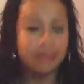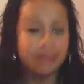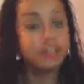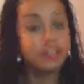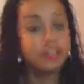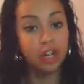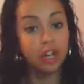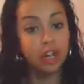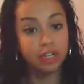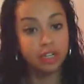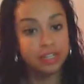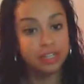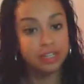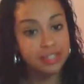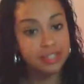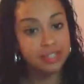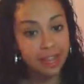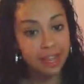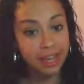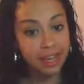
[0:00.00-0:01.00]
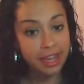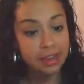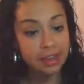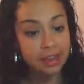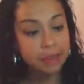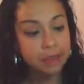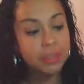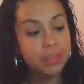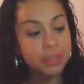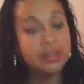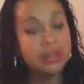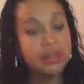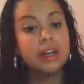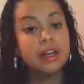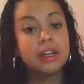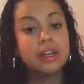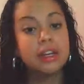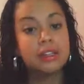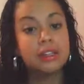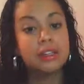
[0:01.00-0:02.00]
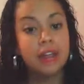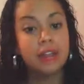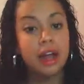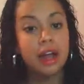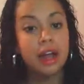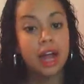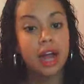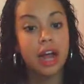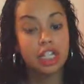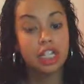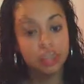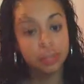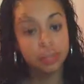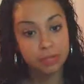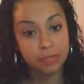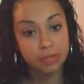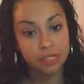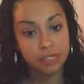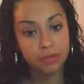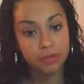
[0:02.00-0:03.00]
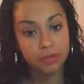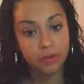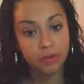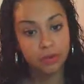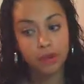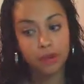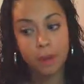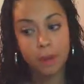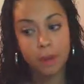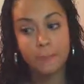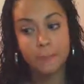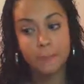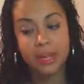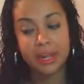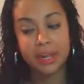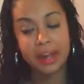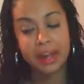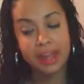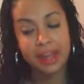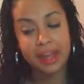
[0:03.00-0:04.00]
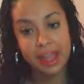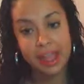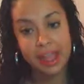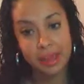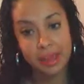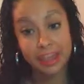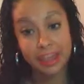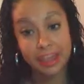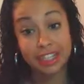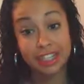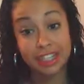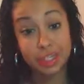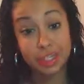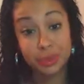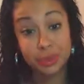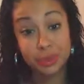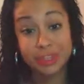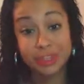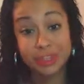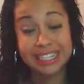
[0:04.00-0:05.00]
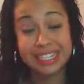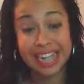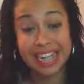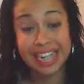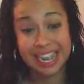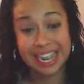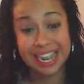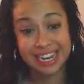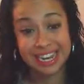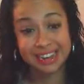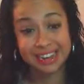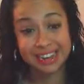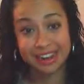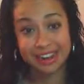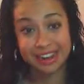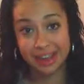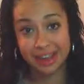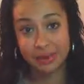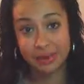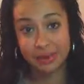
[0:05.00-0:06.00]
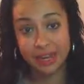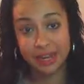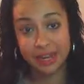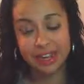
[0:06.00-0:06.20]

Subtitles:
This is hard to say because I screwed myself over, but I am at 210 now.